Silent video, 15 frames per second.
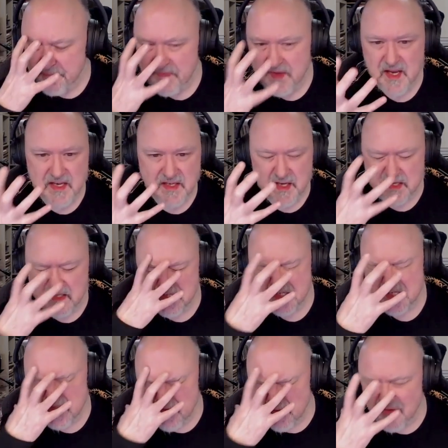it
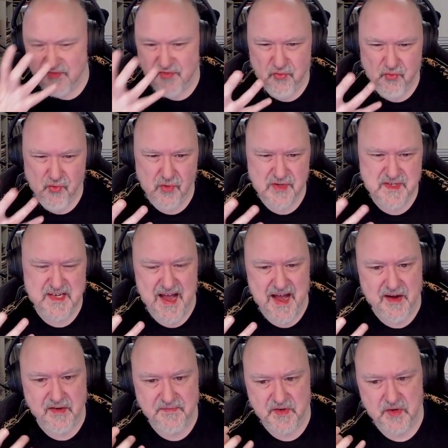just sort of draws it
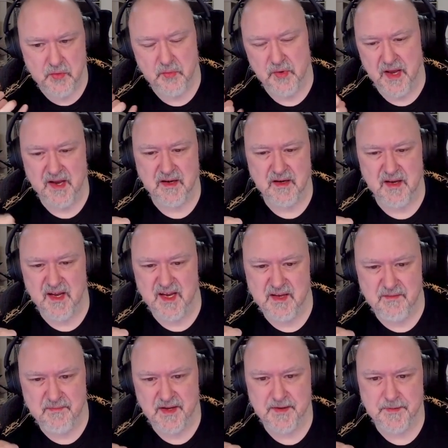out of you, and
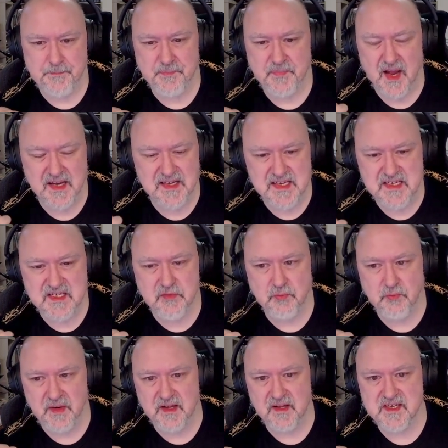I need to
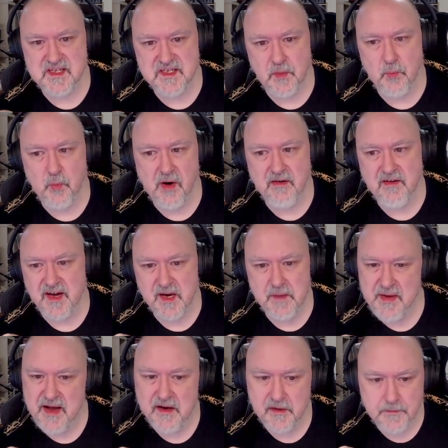really stop worrying
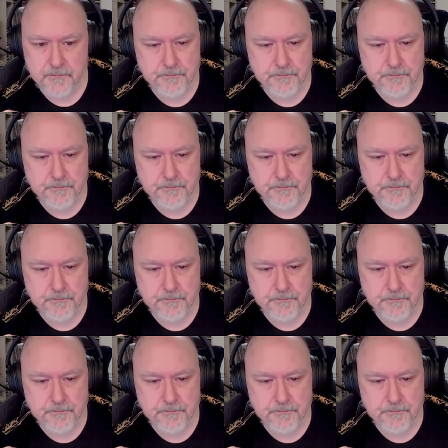about it.